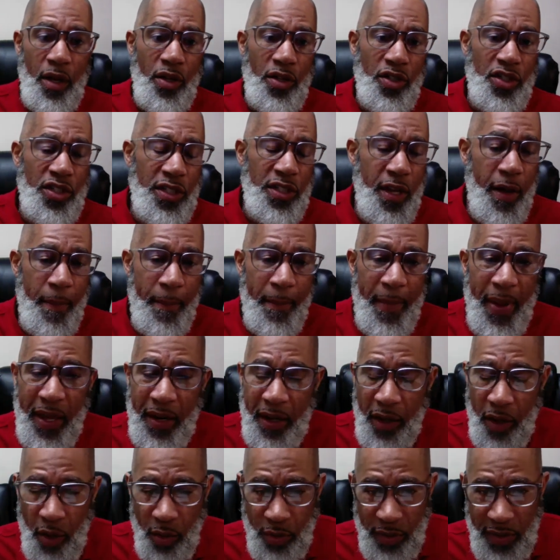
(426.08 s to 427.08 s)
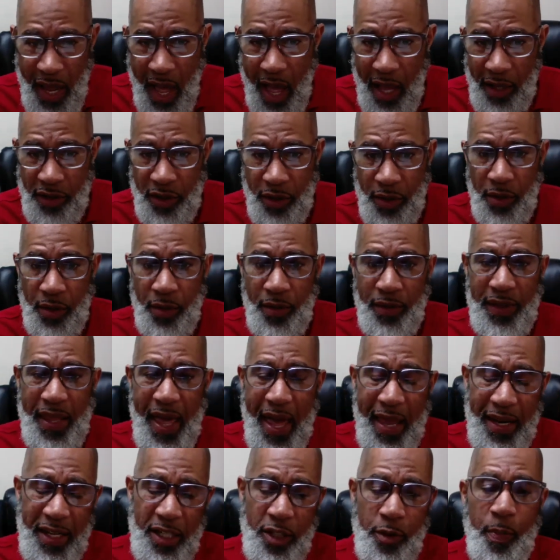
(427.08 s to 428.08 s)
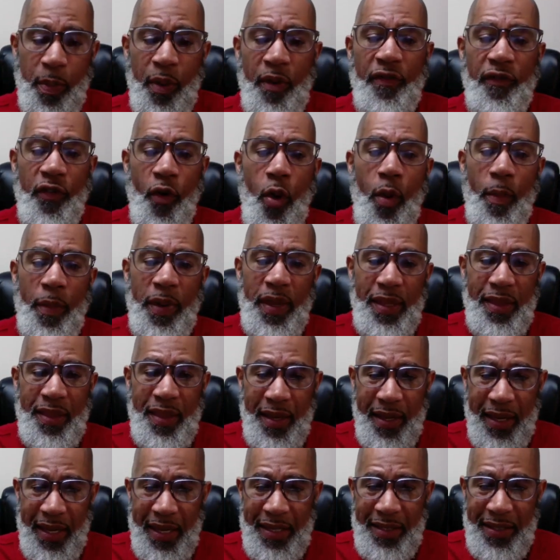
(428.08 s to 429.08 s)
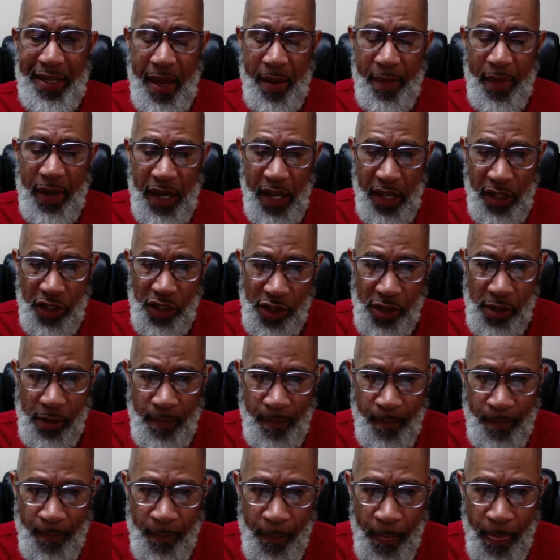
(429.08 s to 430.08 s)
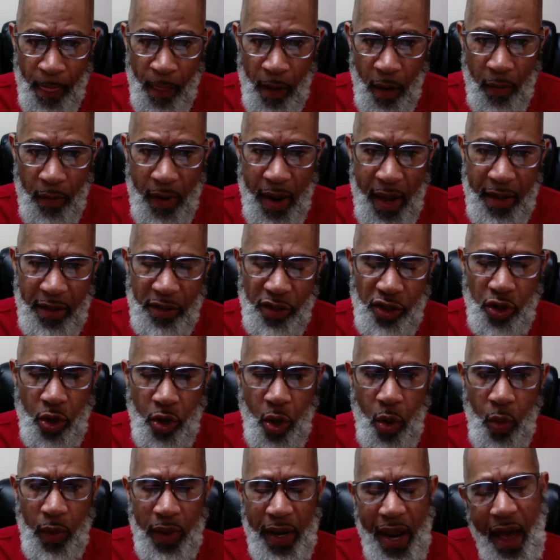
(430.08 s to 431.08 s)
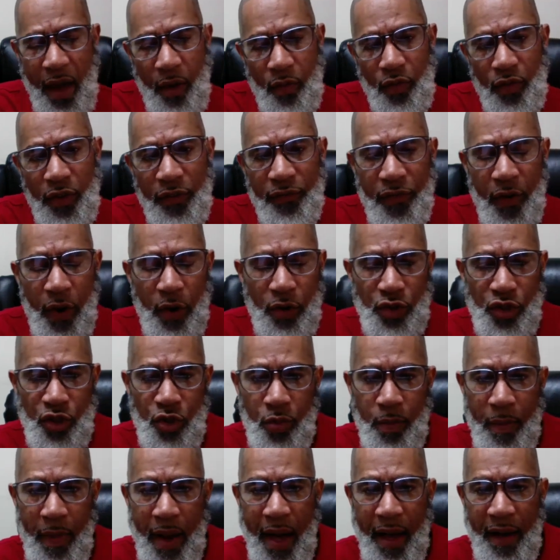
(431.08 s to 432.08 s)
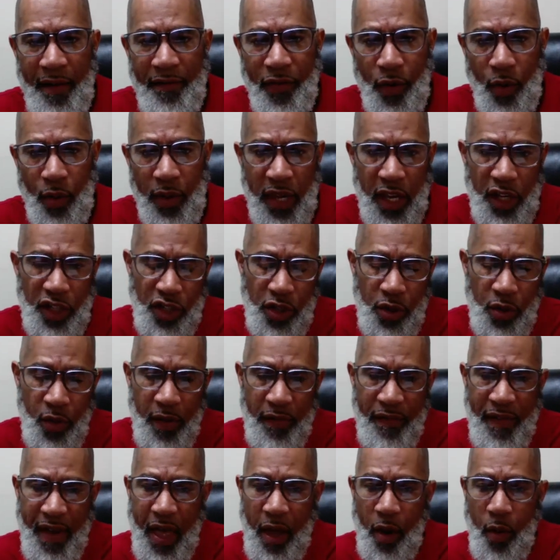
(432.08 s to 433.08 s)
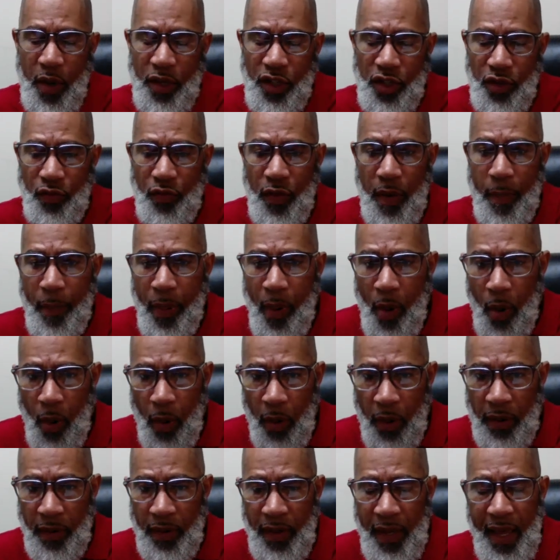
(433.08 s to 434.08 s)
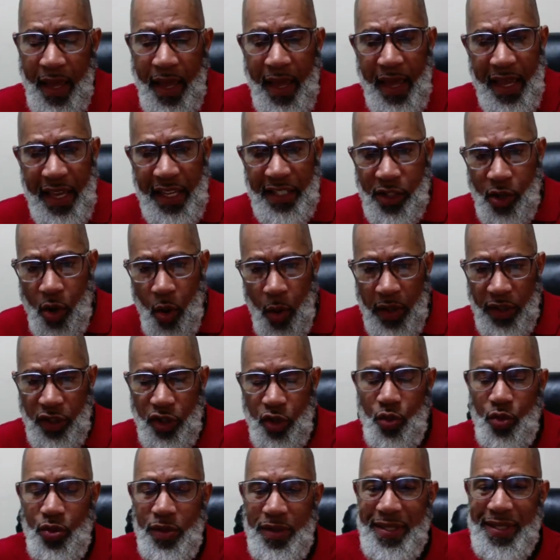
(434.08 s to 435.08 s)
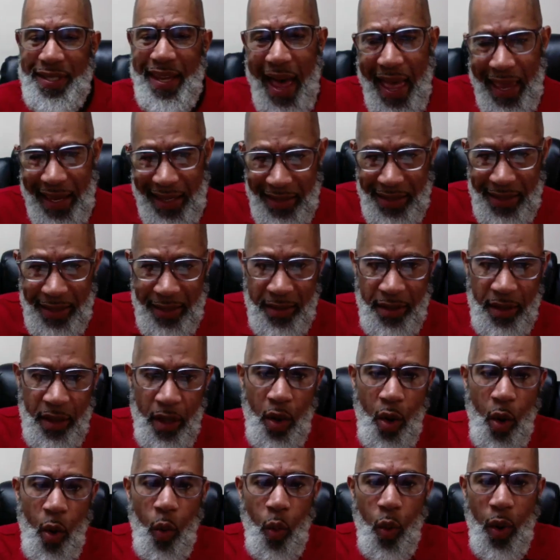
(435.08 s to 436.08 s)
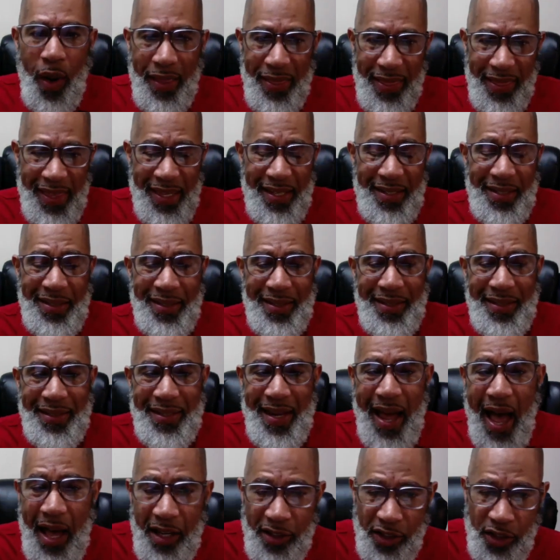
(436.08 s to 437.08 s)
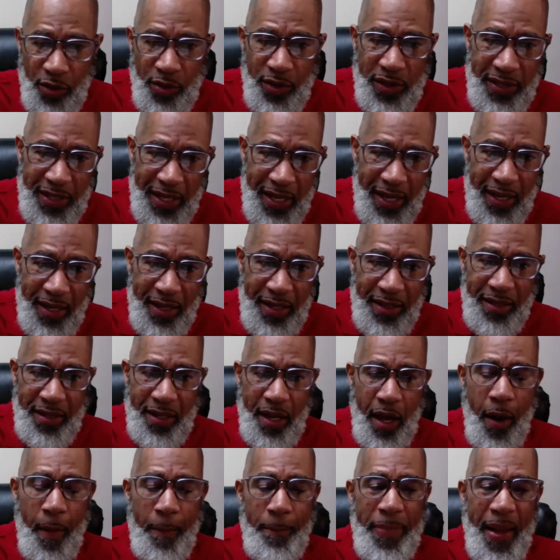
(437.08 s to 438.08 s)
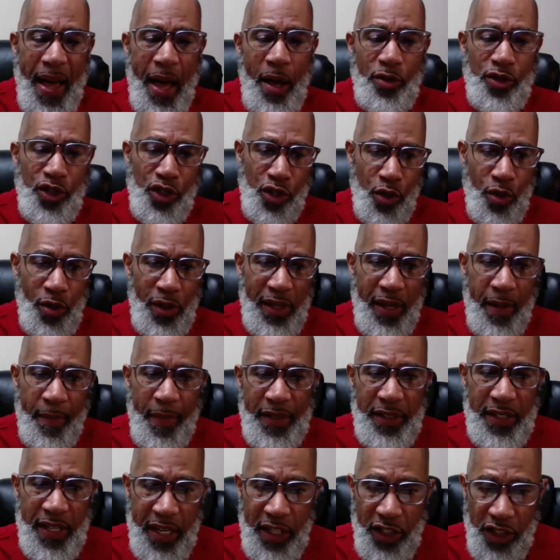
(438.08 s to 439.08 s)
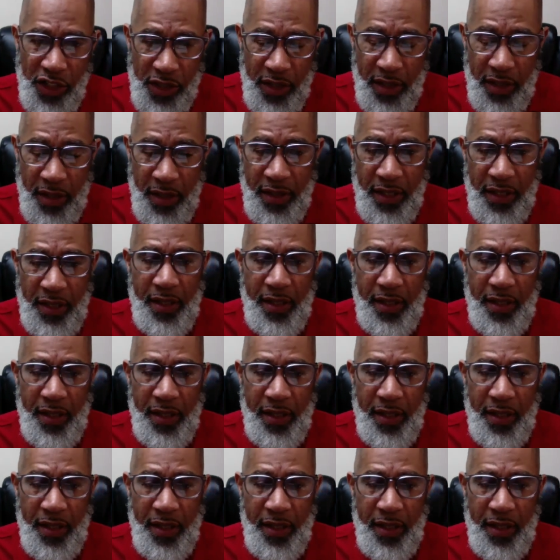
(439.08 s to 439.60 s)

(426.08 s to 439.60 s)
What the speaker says: some medical doctor that is performing the examination. All right, so when I refer to my vocational evaluation report, it's going to cite what this doctor says about your limitations.